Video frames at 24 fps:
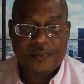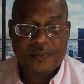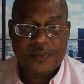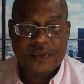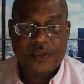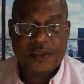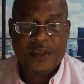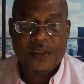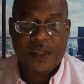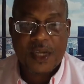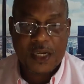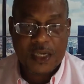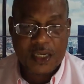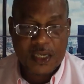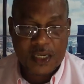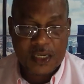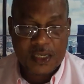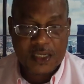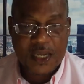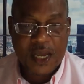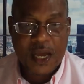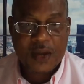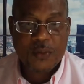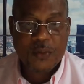
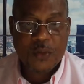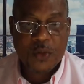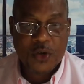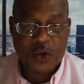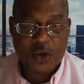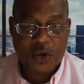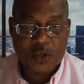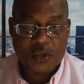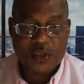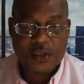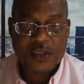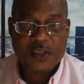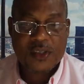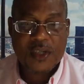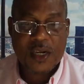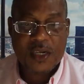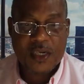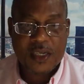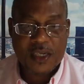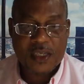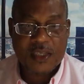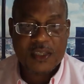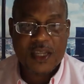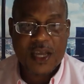Study that word,
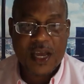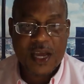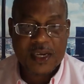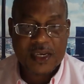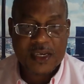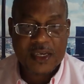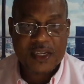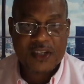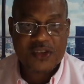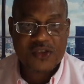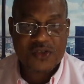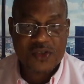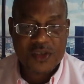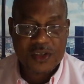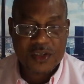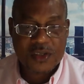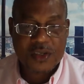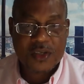study that history,